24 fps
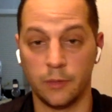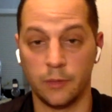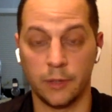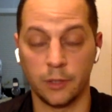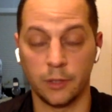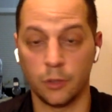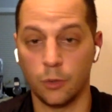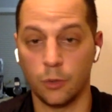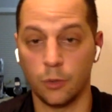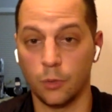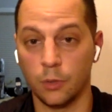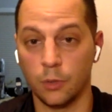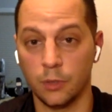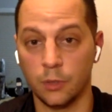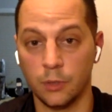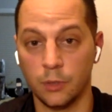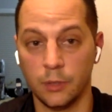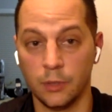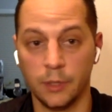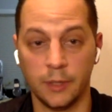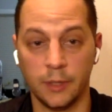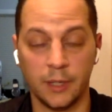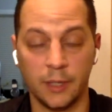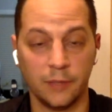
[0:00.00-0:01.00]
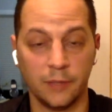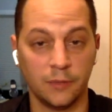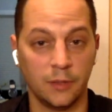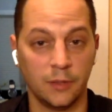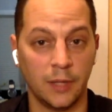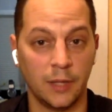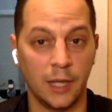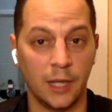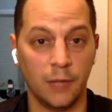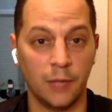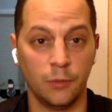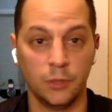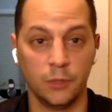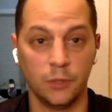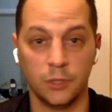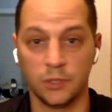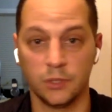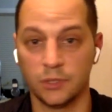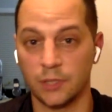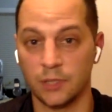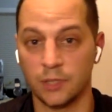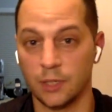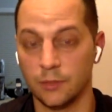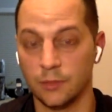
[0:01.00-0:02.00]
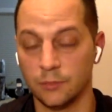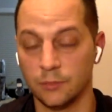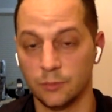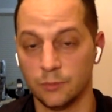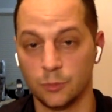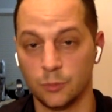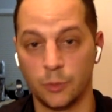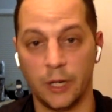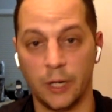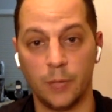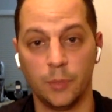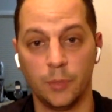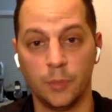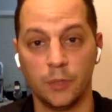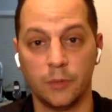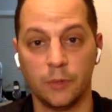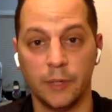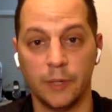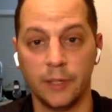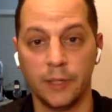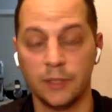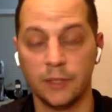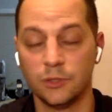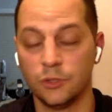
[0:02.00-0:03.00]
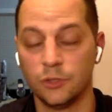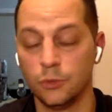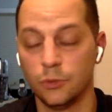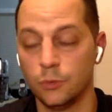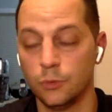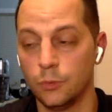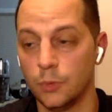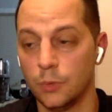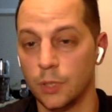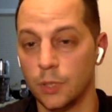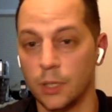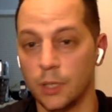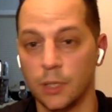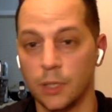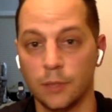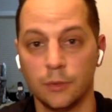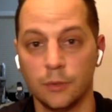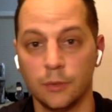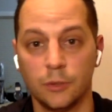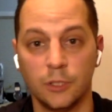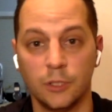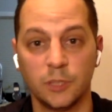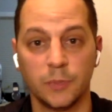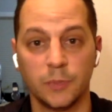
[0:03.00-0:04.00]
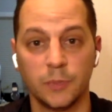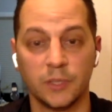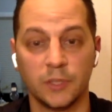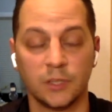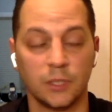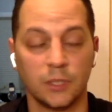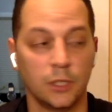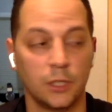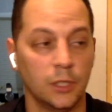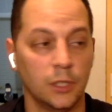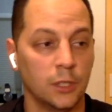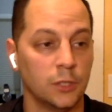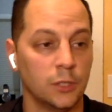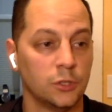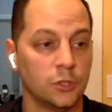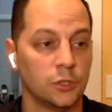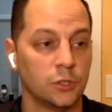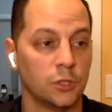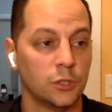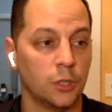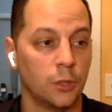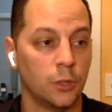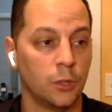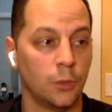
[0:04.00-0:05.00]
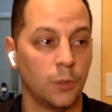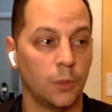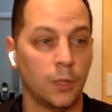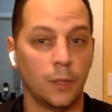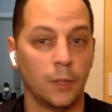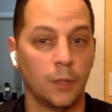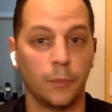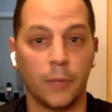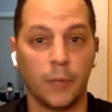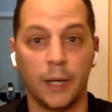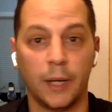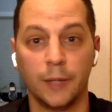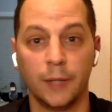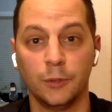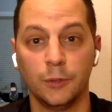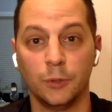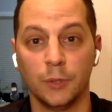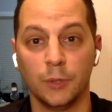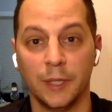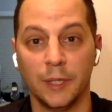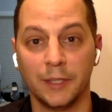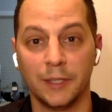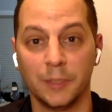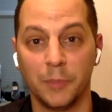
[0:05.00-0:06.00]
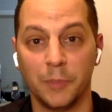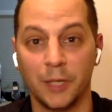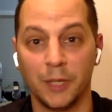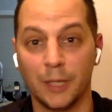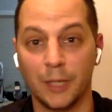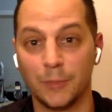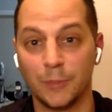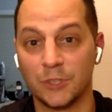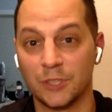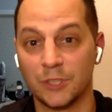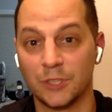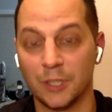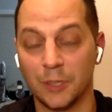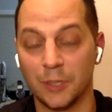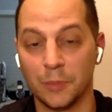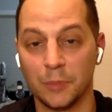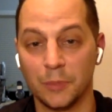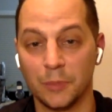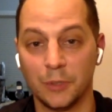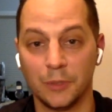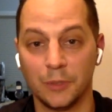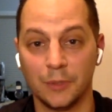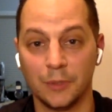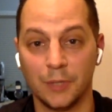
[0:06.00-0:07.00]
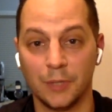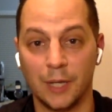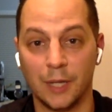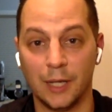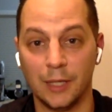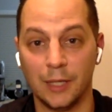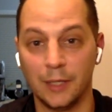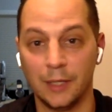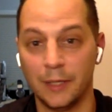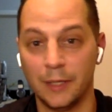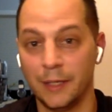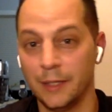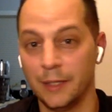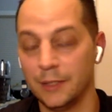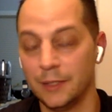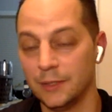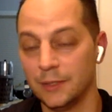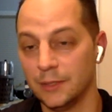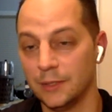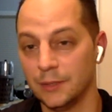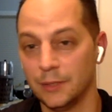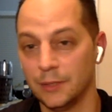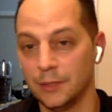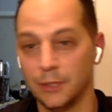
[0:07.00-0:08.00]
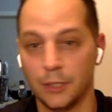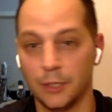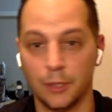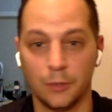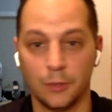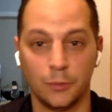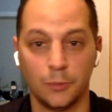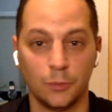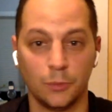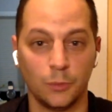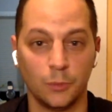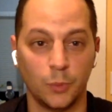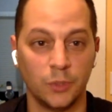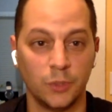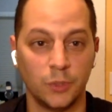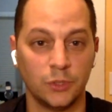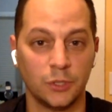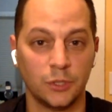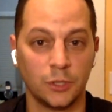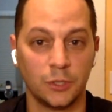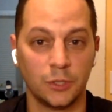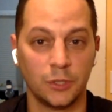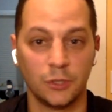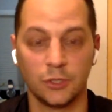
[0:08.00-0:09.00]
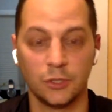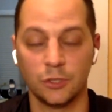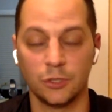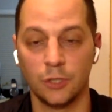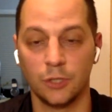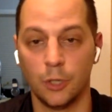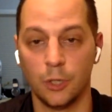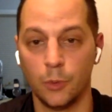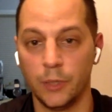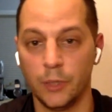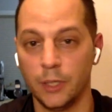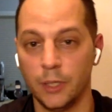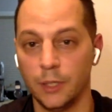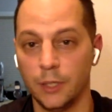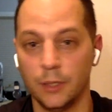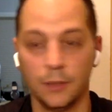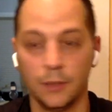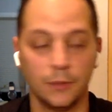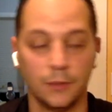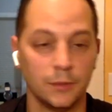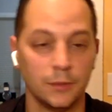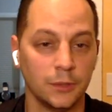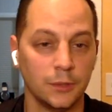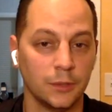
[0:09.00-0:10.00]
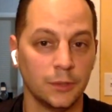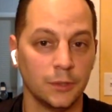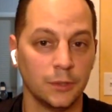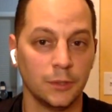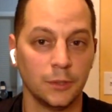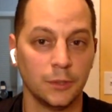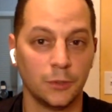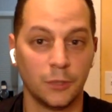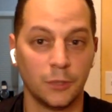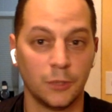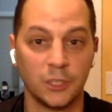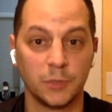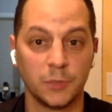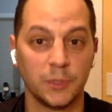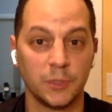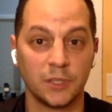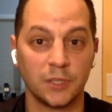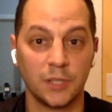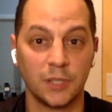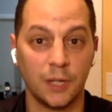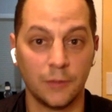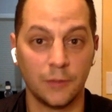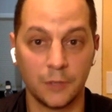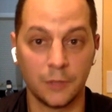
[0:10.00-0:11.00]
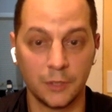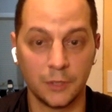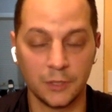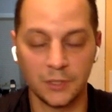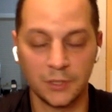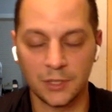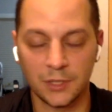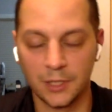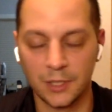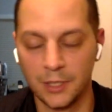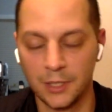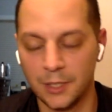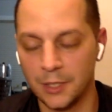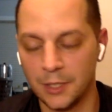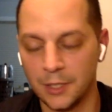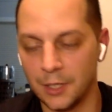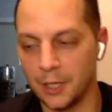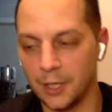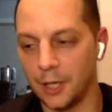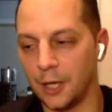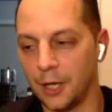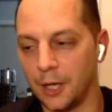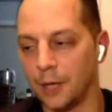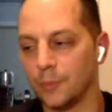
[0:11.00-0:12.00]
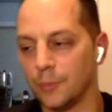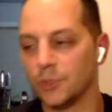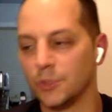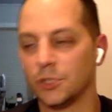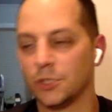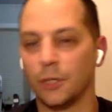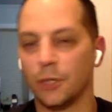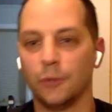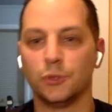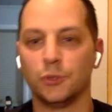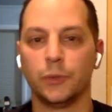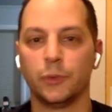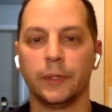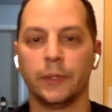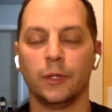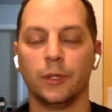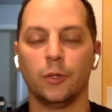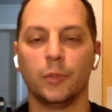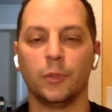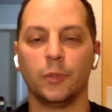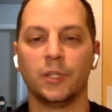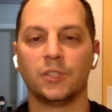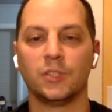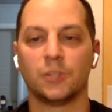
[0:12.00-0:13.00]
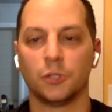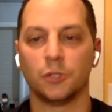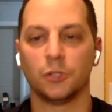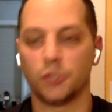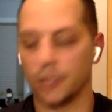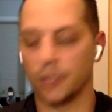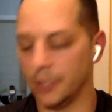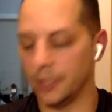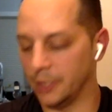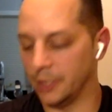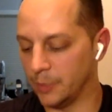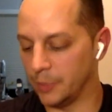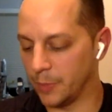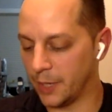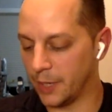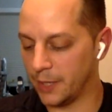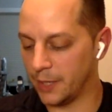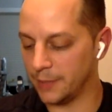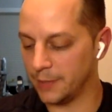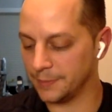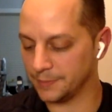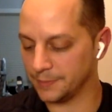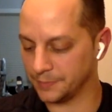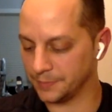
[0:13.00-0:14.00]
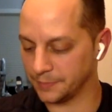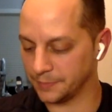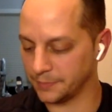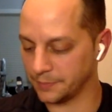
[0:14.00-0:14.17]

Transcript: right around the corner, and then after that, we just start ramping right into uh, Christmas. So um, I do like to pick up some holiday, you know, winter, snowy, Christmas covers. Um, so I was doing a little bit of searching on eBay,